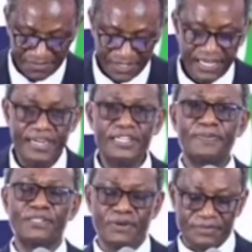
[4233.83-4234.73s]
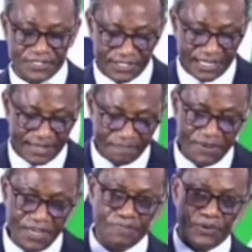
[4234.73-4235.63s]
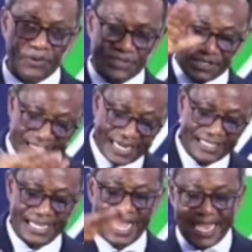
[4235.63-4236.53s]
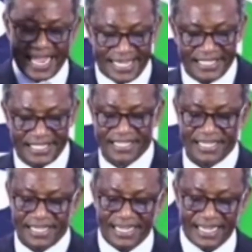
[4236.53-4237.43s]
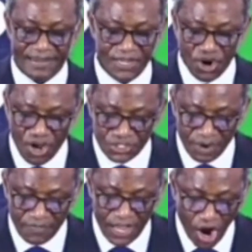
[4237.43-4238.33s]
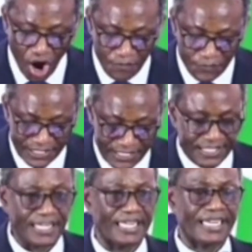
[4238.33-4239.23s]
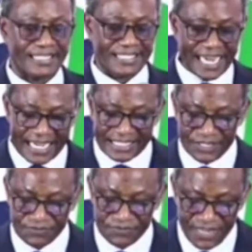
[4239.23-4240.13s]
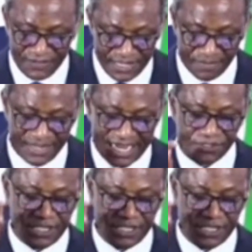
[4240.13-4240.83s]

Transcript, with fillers: respect of people's stature, age, because of the offices and the titles we've given them, let's